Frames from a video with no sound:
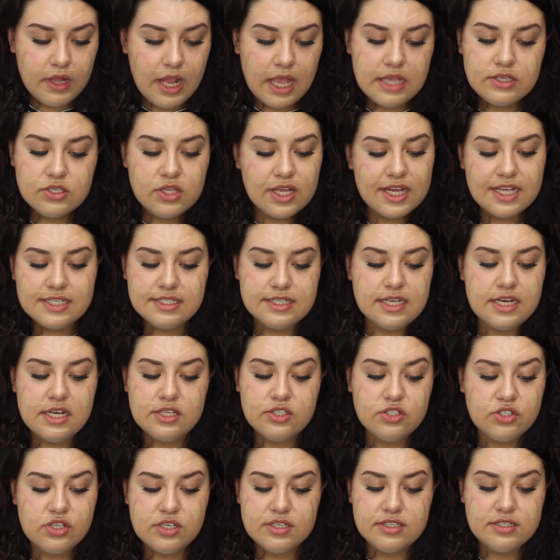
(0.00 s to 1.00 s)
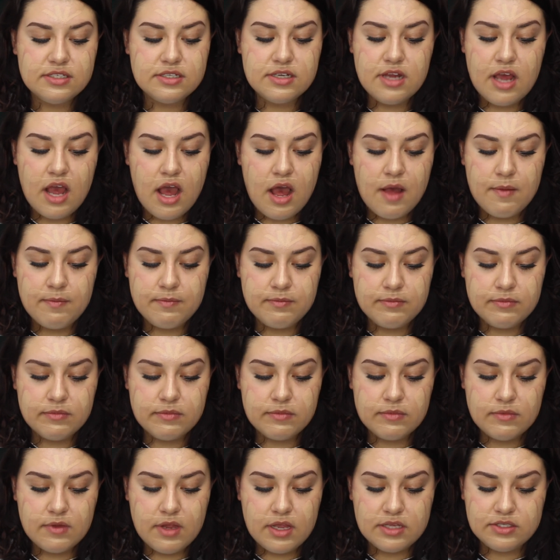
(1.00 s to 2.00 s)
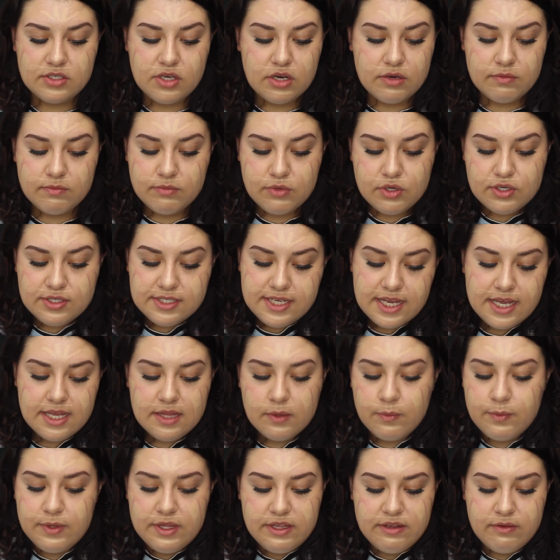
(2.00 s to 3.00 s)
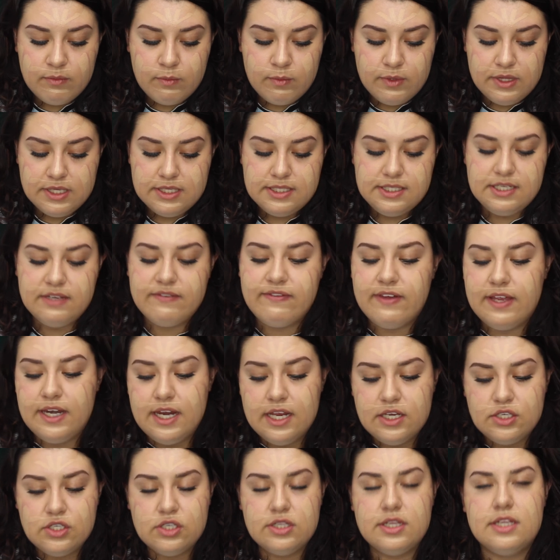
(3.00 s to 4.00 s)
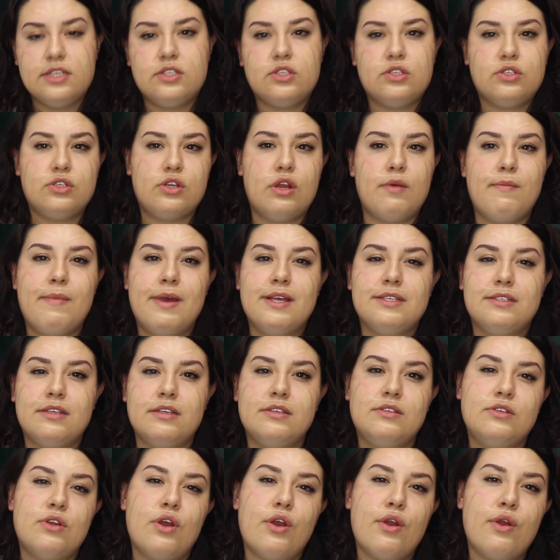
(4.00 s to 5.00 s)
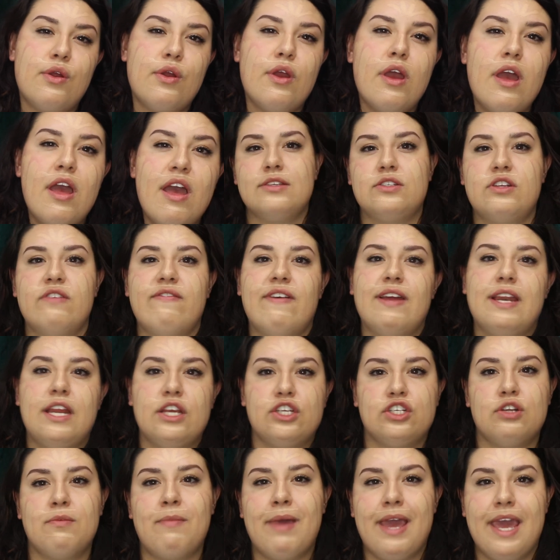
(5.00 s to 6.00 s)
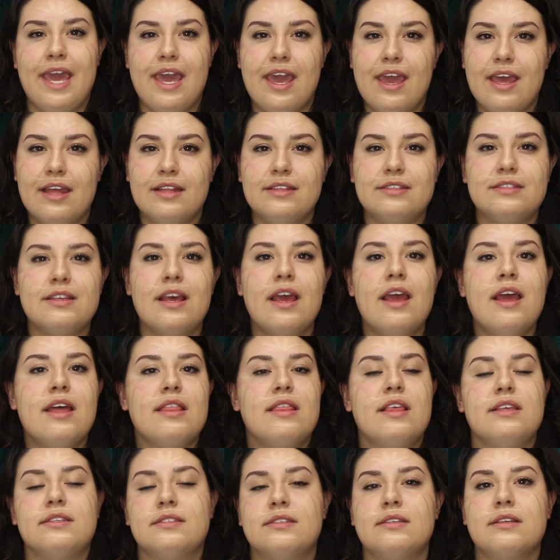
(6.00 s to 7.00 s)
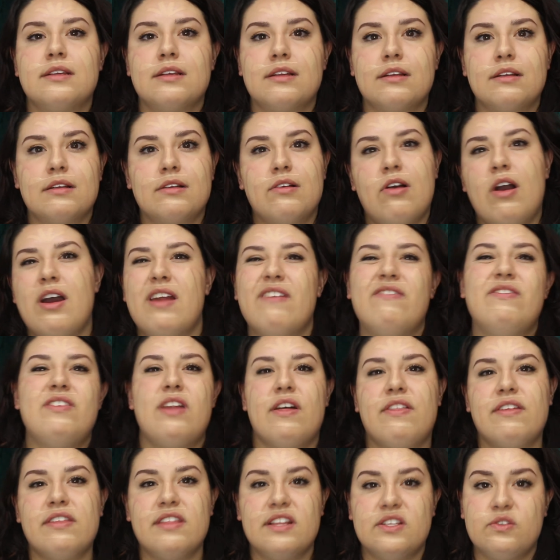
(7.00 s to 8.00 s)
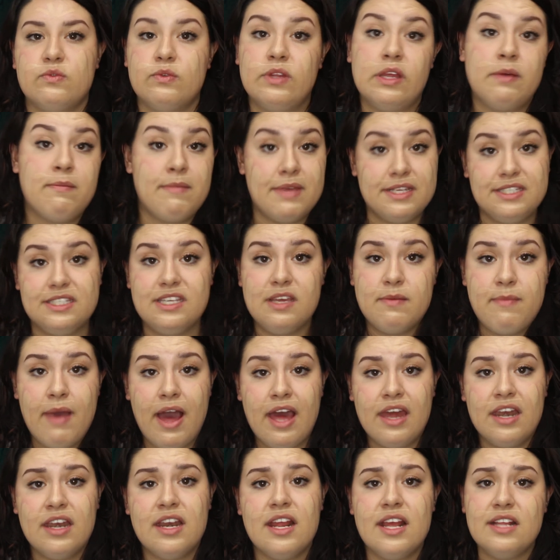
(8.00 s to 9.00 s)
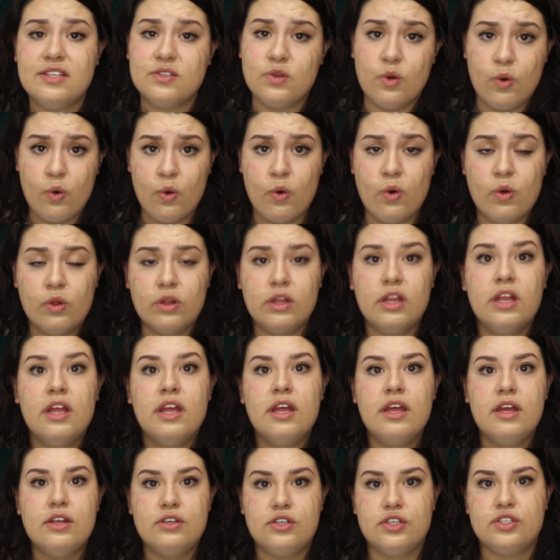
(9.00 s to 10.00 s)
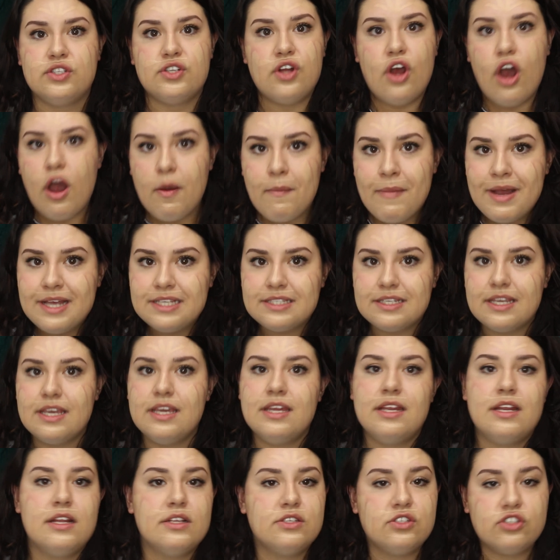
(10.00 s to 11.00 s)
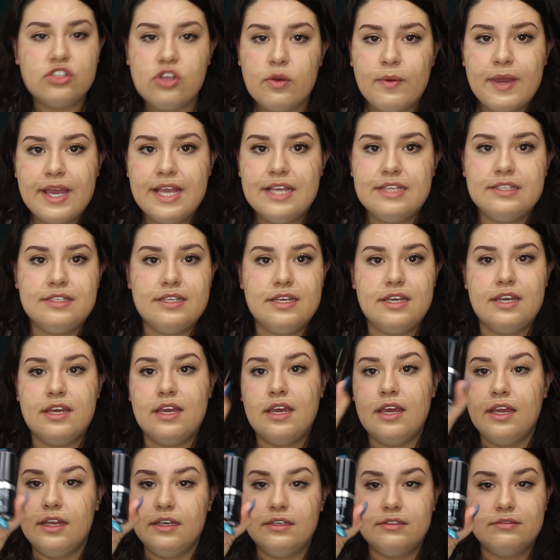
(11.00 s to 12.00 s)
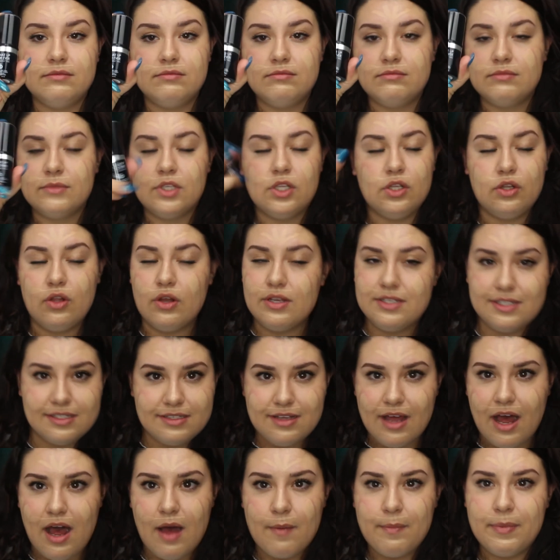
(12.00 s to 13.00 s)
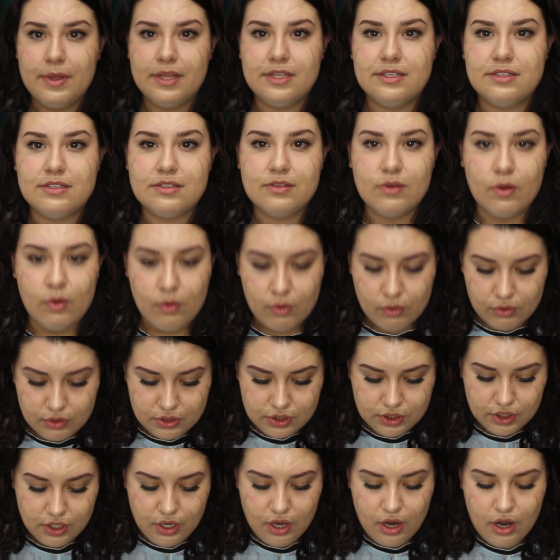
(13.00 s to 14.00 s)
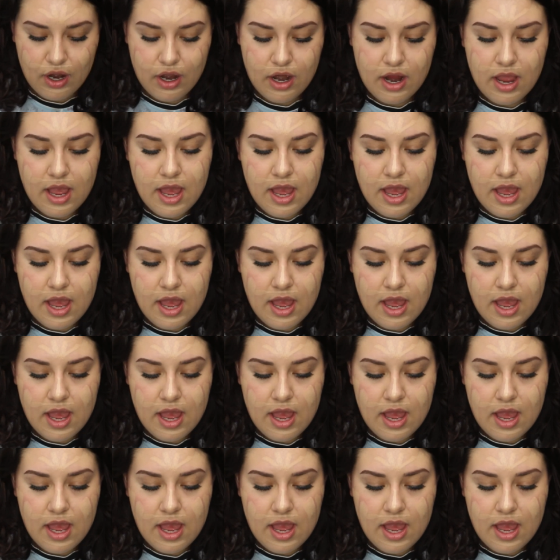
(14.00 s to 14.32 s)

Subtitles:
And so like I said, it's just and so you see with the stick foundation, there's just no mess, there's no foundation on my hands, there's kind of nothing that's really messy about it. It's all just on my skin, it's so easy, it closes up, it's all good to go.